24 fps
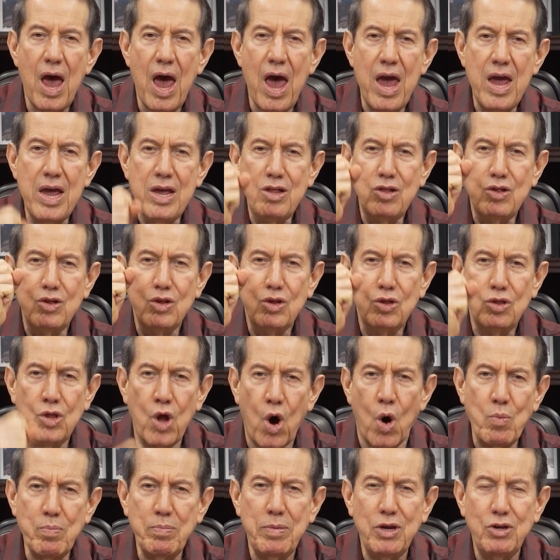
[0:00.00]
In the
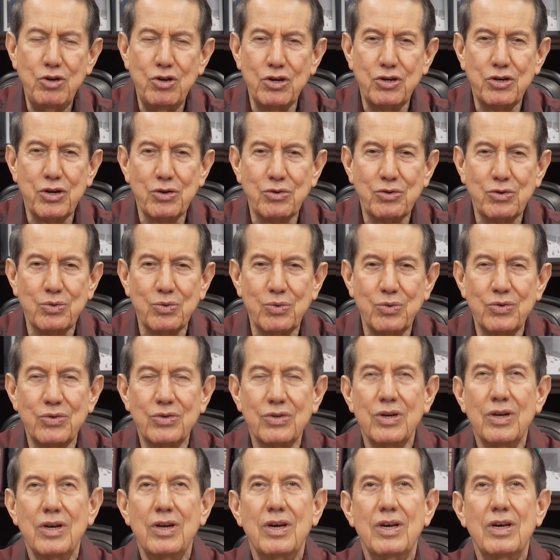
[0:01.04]
name of Jesus,
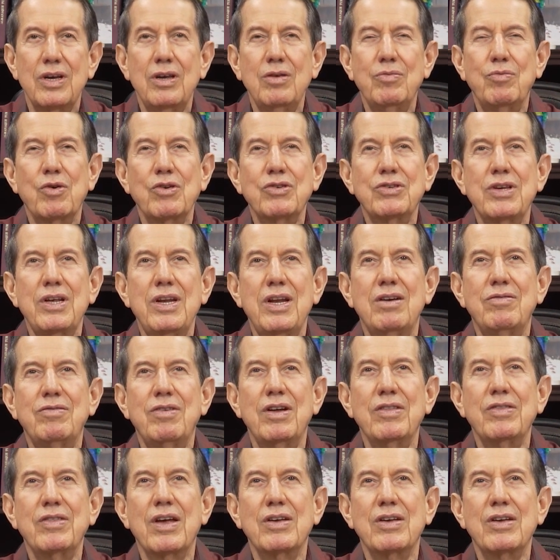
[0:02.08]
now you say,